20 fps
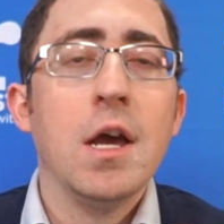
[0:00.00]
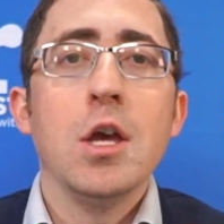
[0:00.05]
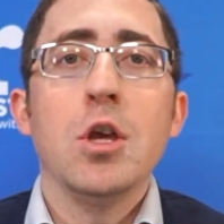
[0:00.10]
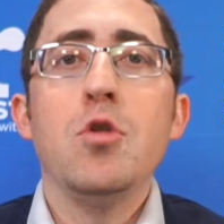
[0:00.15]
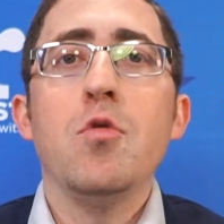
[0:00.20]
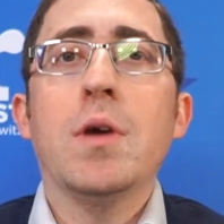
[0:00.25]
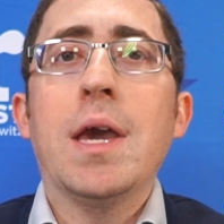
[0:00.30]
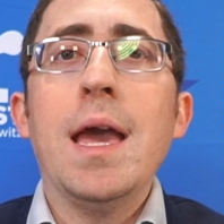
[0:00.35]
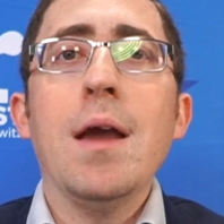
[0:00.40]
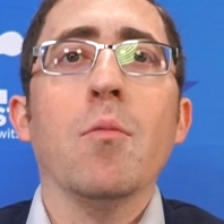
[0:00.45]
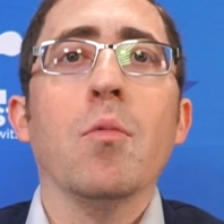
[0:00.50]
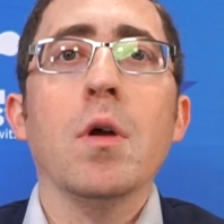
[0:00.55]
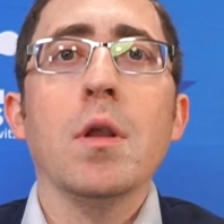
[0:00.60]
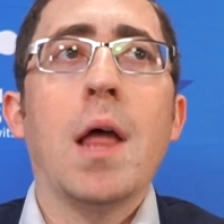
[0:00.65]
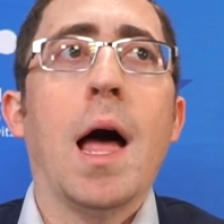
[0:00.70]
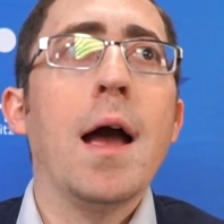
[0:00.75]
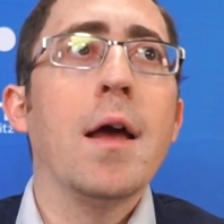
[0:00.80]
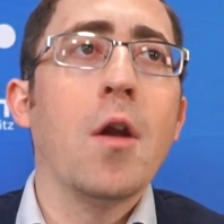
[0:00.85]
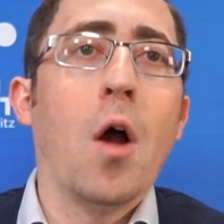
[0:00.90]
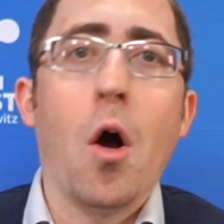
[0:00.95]
you can't
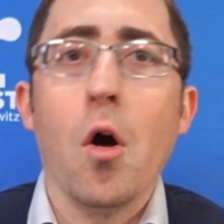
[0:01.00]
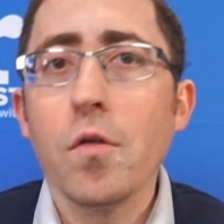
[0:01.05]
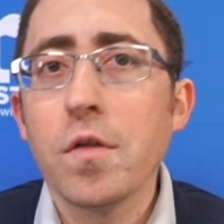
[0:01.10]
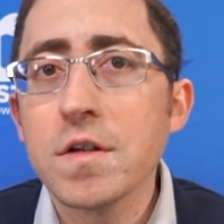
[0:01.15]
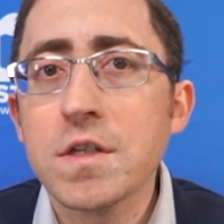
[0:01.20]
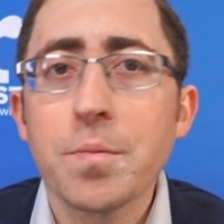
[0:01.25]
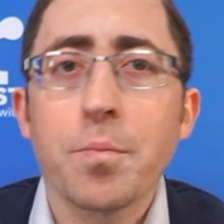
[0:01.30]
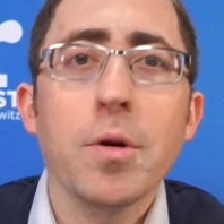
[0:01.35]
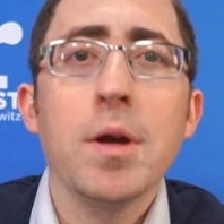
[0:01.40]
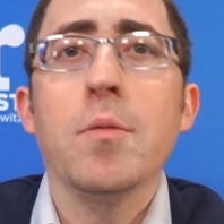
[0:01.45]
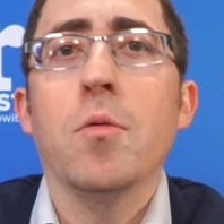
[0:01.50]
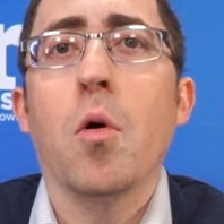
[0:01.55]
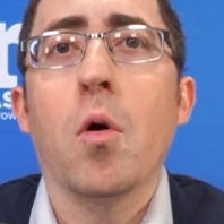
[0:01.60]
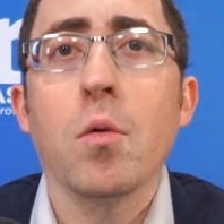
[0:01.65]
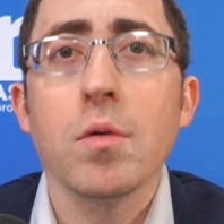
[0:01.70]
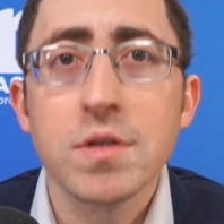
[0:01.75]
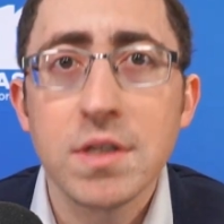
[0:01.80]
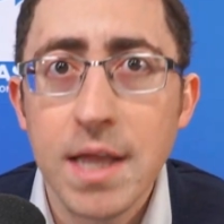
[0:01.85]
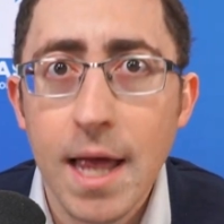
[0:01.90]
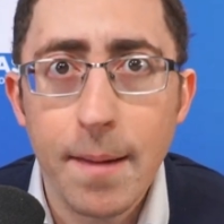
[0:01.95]
rely on, the Supreme
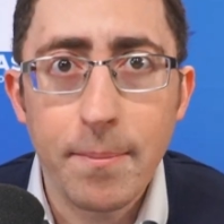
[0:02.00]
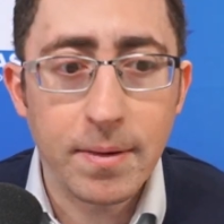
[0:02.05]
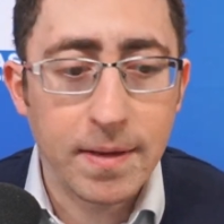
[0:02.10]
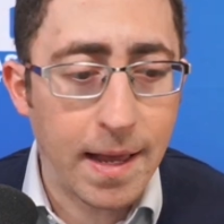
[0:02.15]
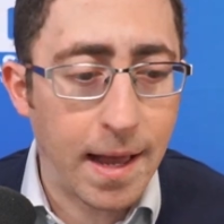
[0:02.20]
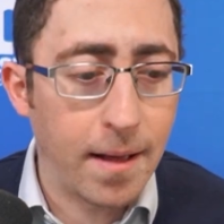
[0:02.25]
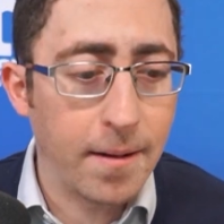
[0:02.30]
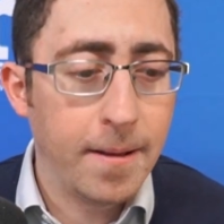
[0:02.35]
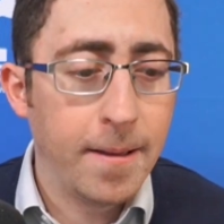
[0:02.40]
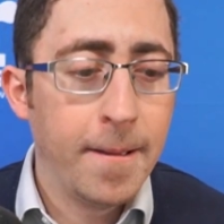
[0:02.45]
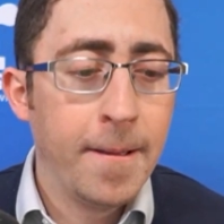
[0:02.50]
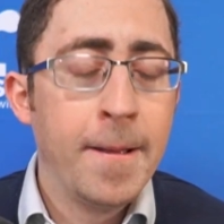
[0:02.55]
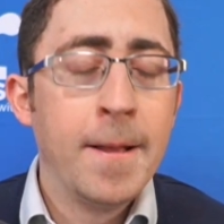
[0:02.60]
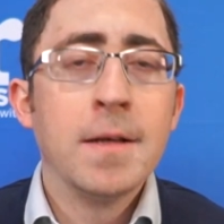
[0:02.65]
Court will slap it down.